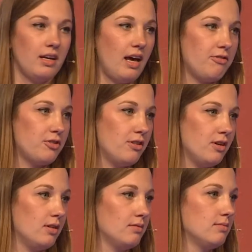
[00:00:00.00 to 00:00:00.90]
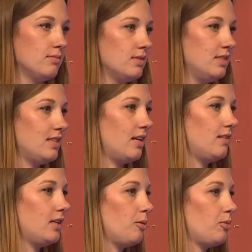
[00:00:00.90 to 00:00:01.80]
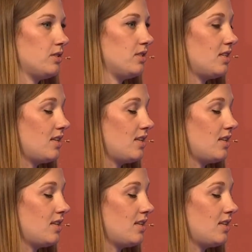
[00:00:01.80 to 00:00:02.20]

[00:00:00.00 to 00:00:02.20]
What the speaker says: after the design thinking process,